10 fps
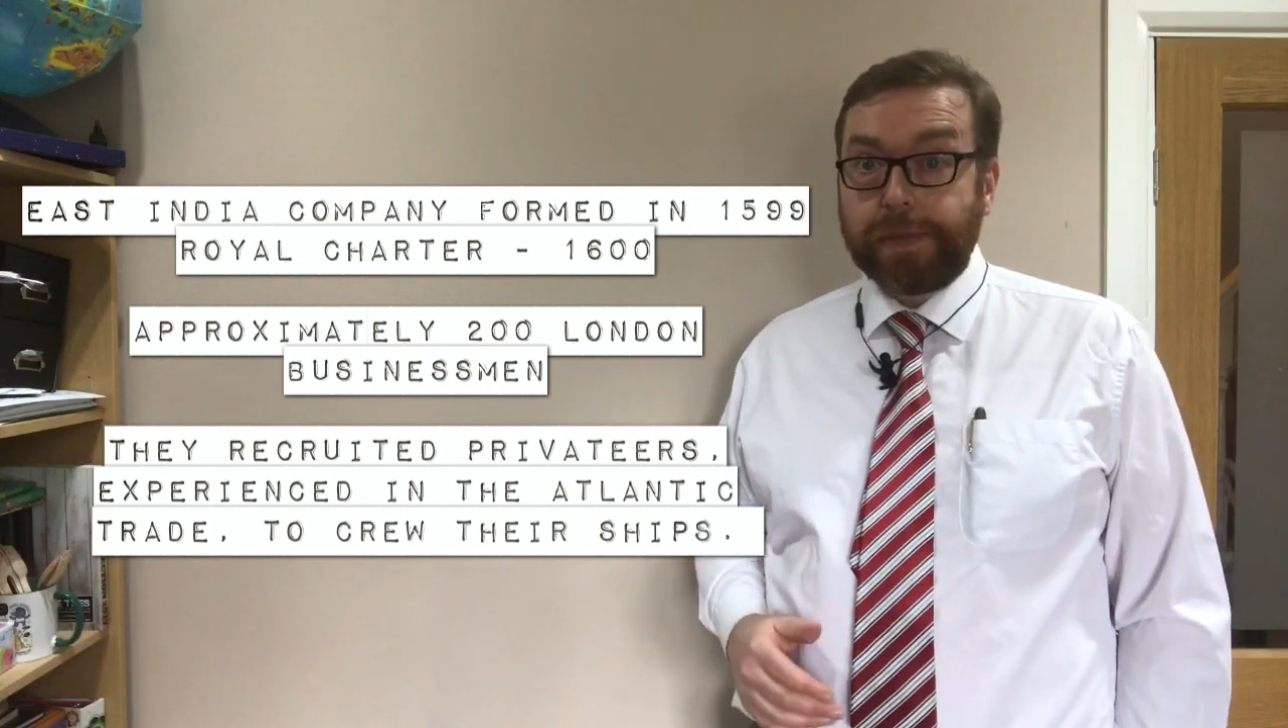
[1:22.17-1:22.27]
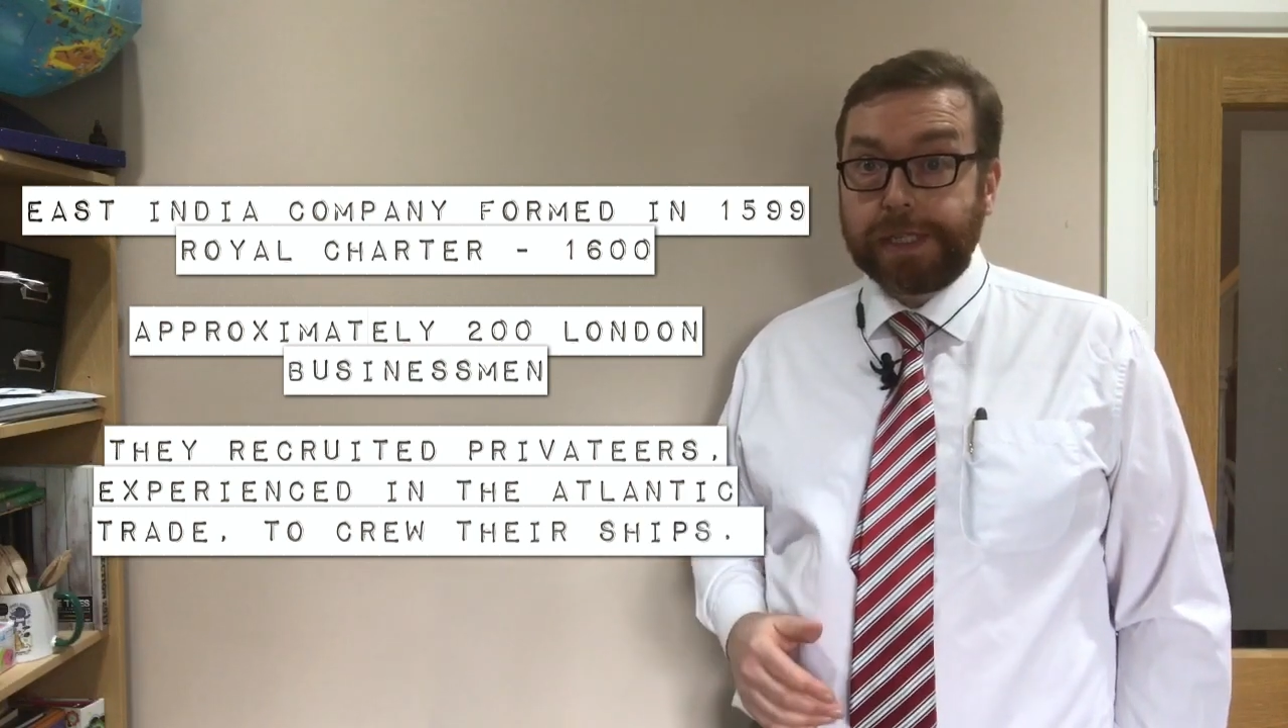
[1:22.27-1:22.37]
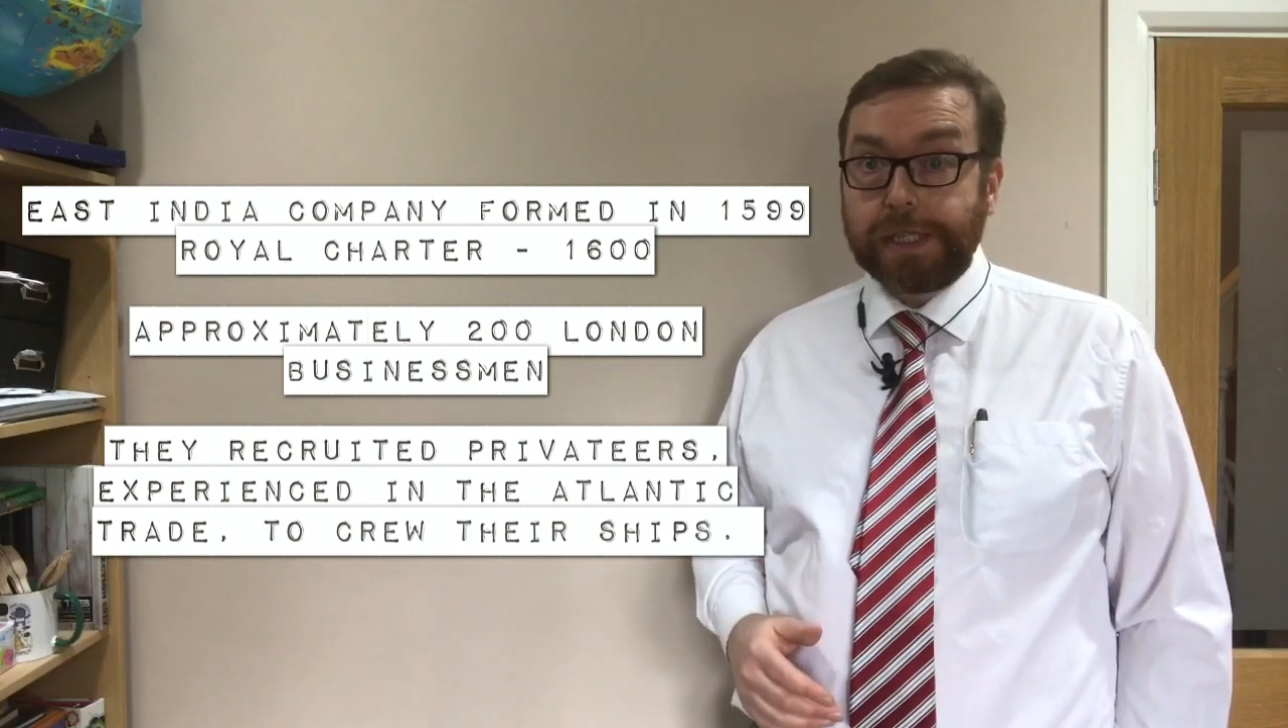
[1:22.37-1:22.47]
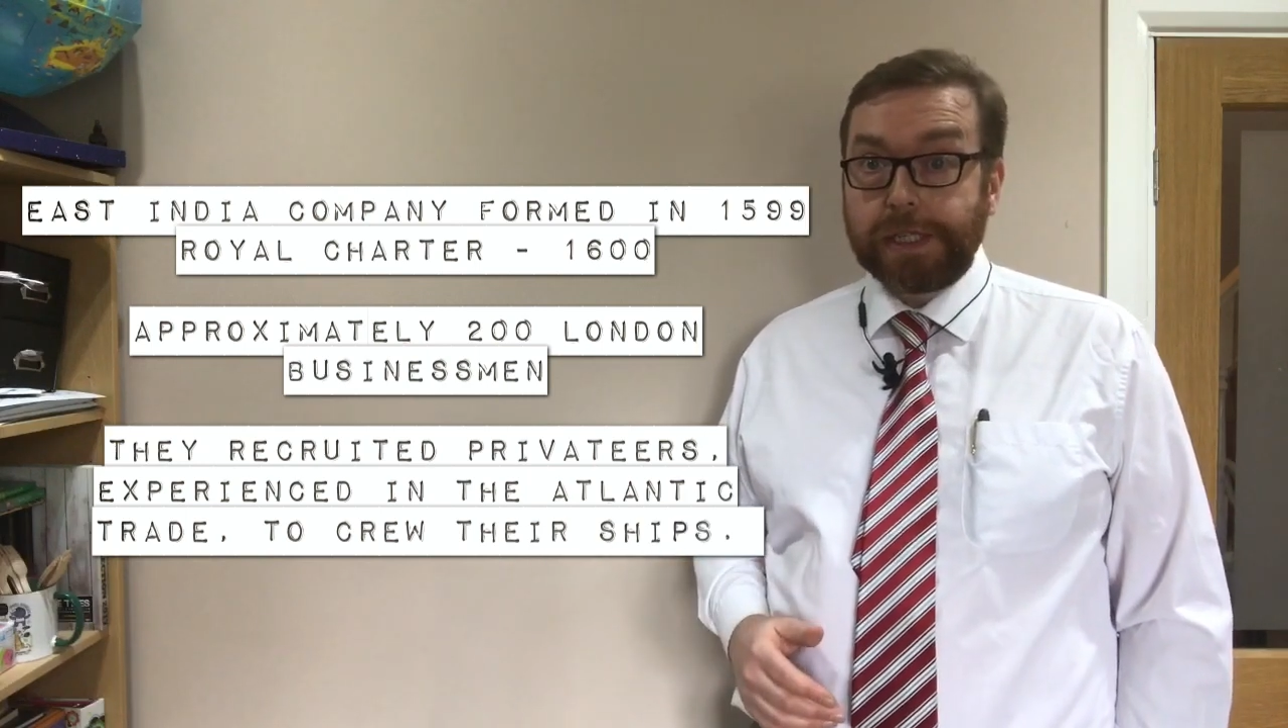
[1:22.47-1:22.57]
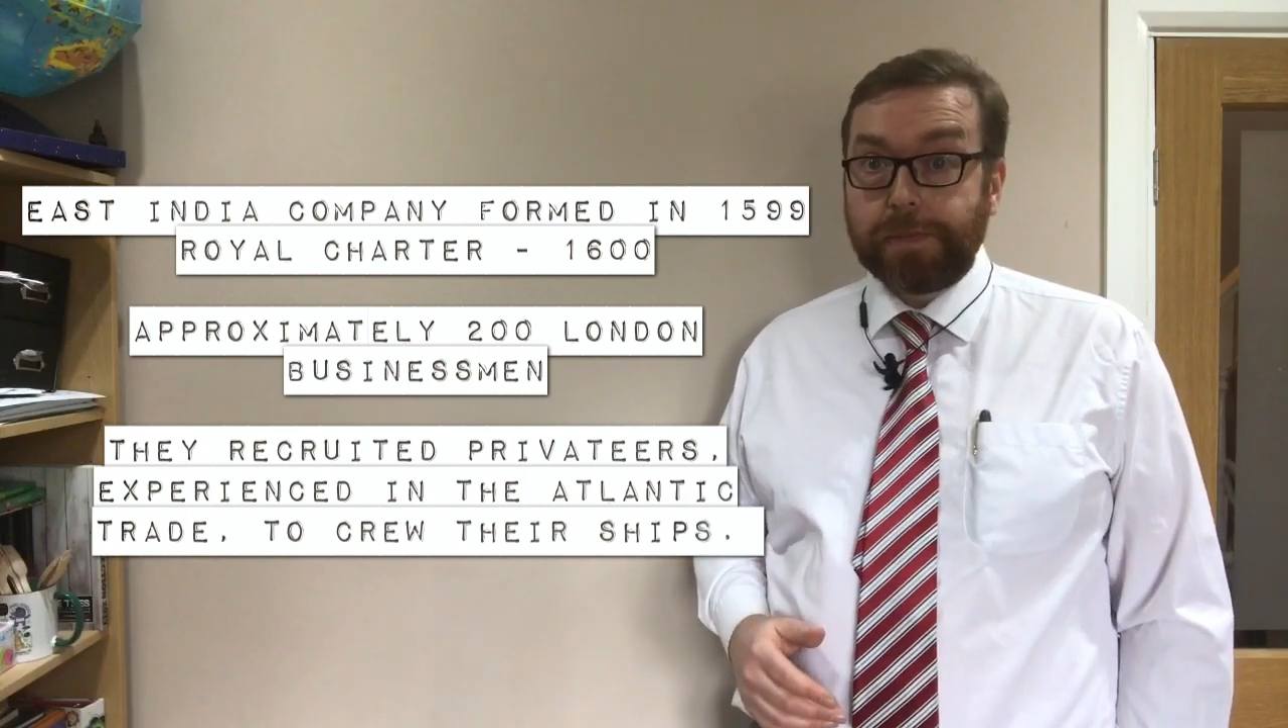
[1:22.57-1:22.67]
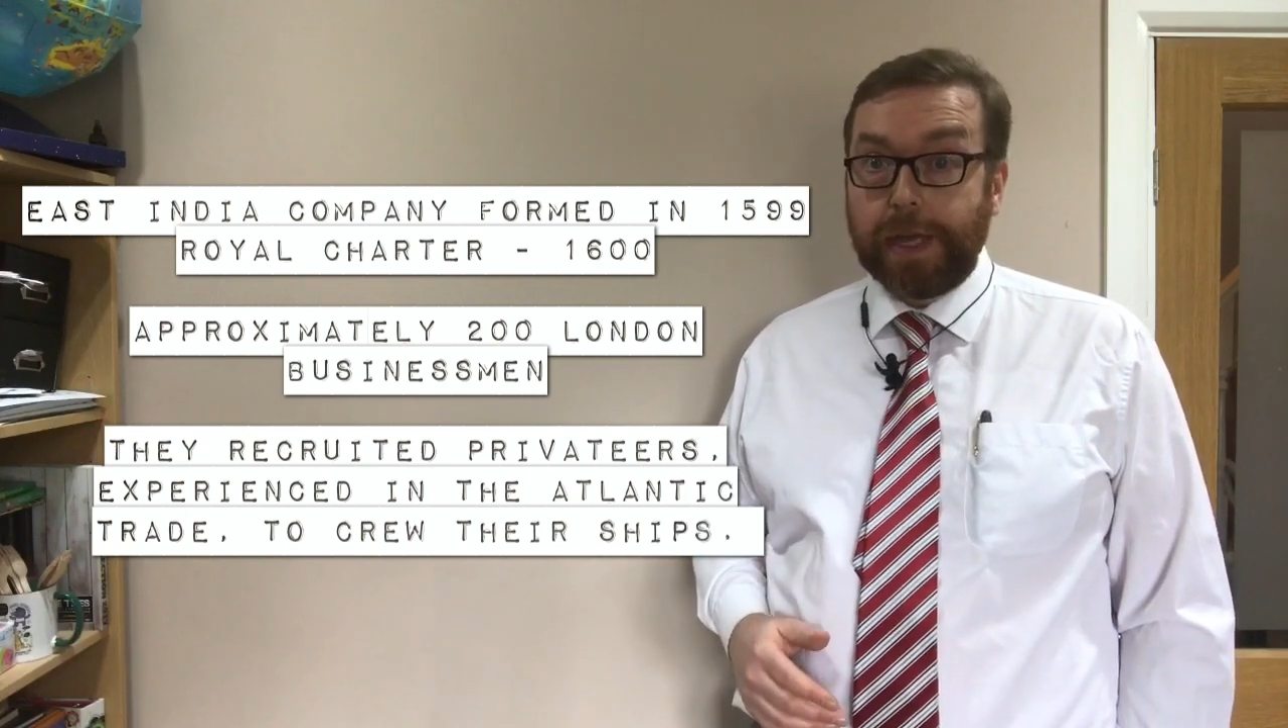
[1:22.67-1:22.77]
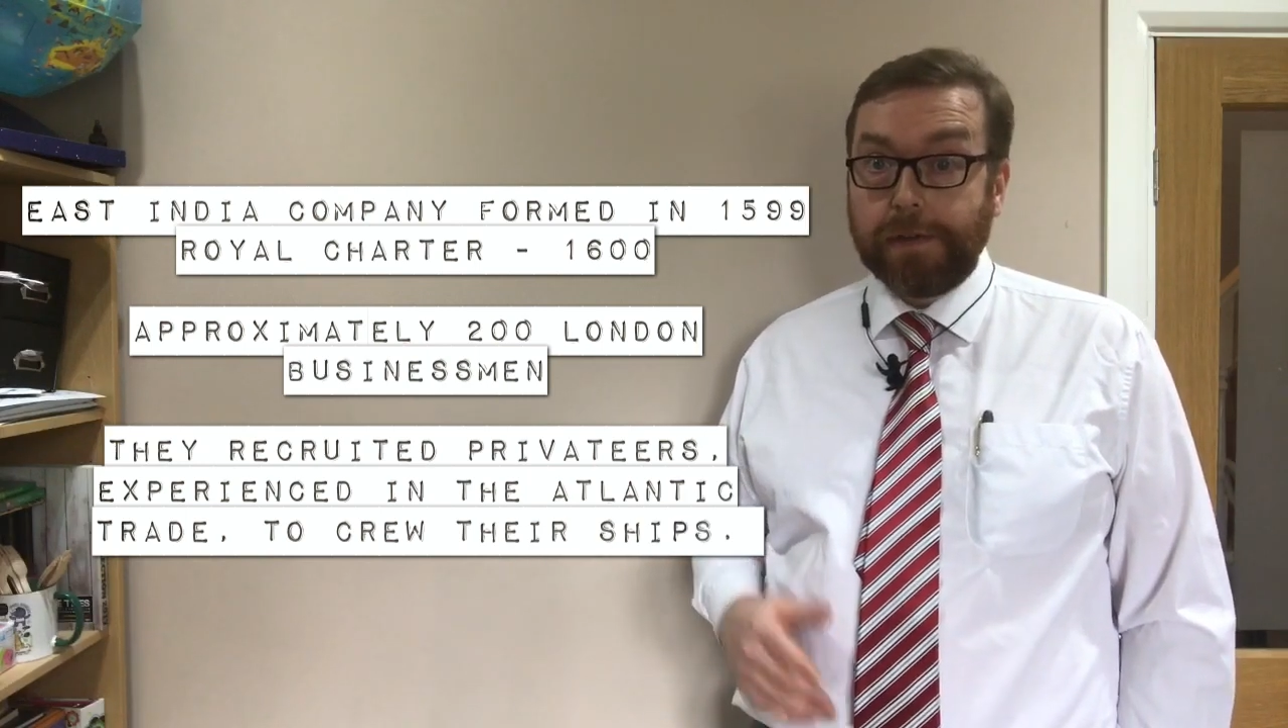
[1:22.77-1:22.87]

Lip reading: businessmen